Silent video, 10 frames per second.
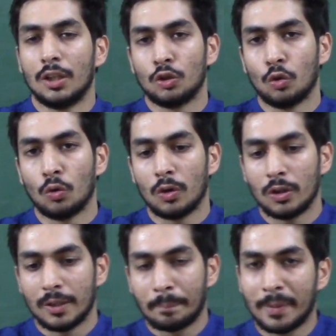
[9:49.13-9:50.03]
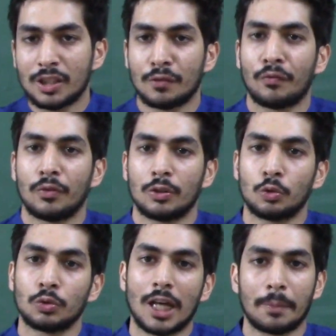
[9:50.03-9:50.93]
you pitch
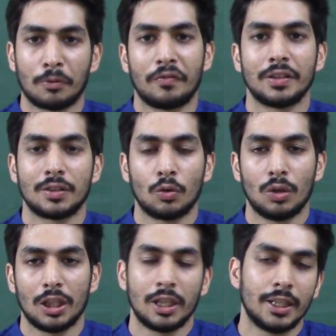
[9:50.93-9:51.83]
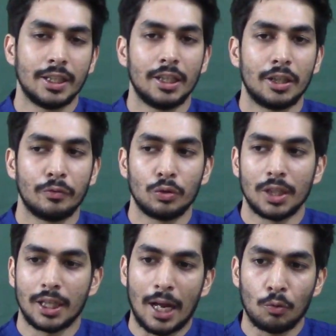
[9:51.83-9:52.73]
to that professor only in the interview,
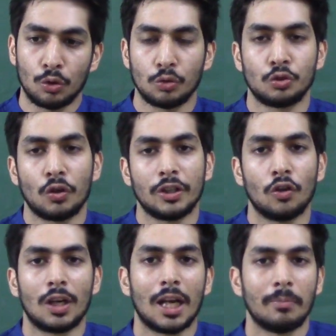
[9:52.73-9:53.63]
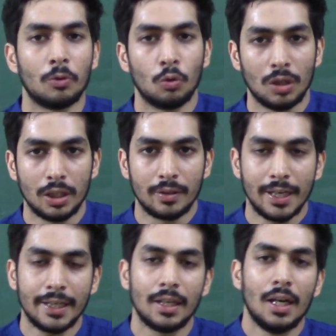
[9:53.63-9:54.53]
that I want to join your lab only,
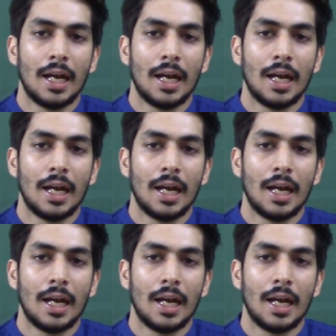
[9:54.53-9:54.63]
right?